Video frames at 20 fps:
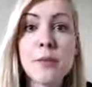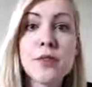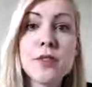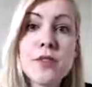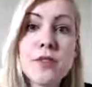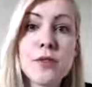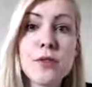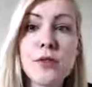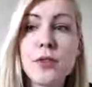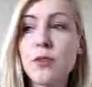
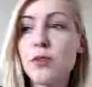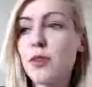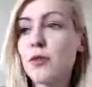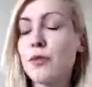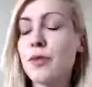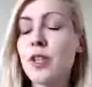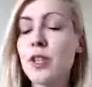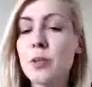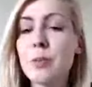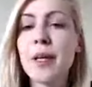Sue. You
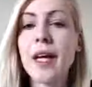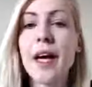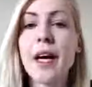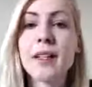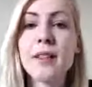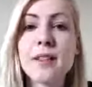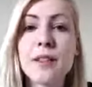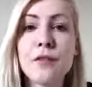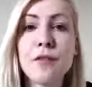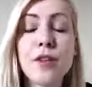can reach me
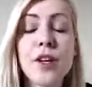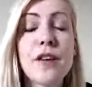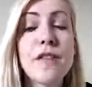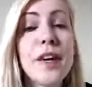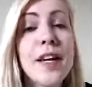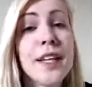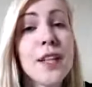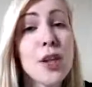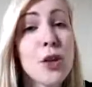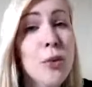at. If you
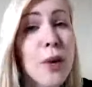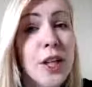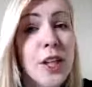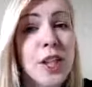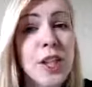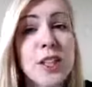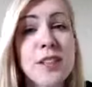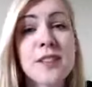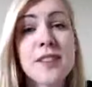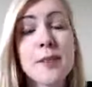have any
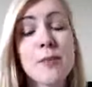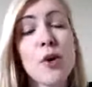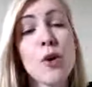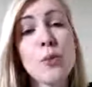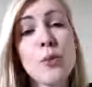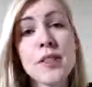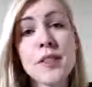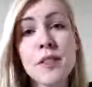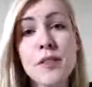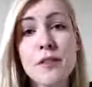questions, I'm
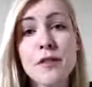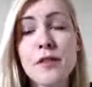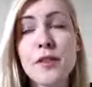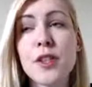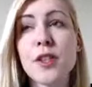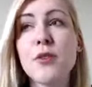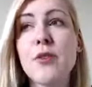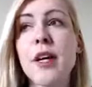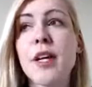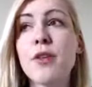always here
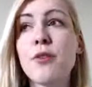for you.